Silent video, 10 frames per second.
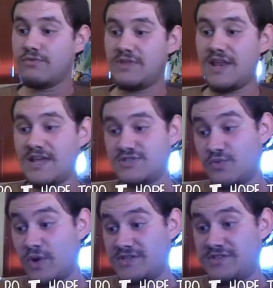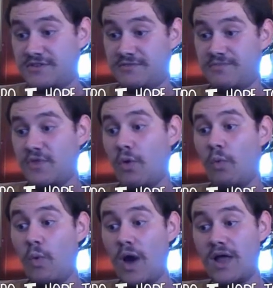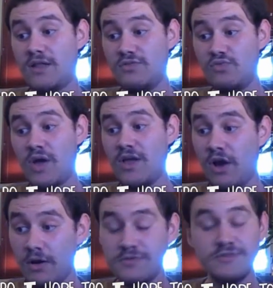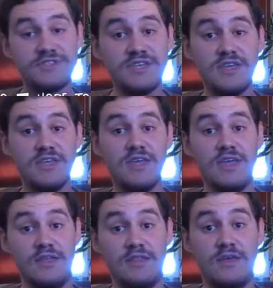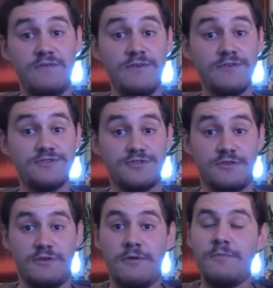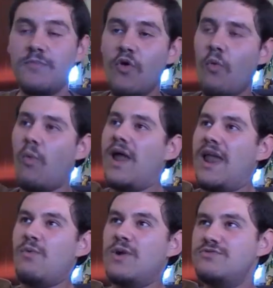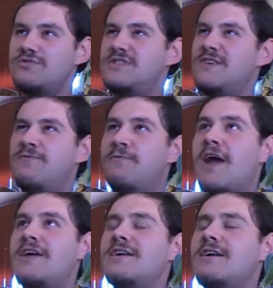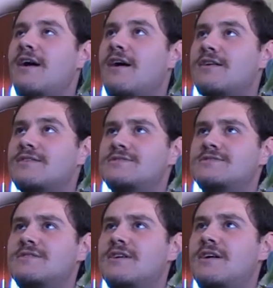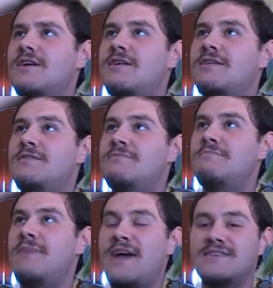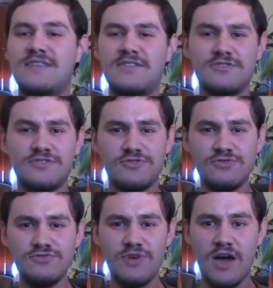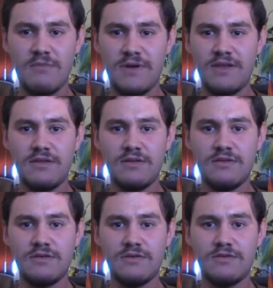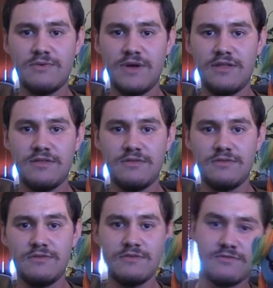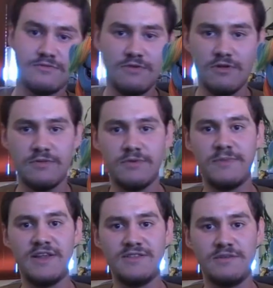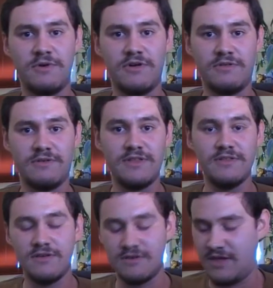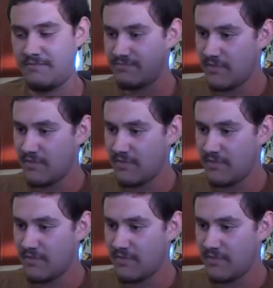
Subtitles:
The last question. What do I hope to see in the future? Well, I want to see flying cars and banks that don't screw you up and... Oh wait, you're talking about My Little Pony, right? Okay.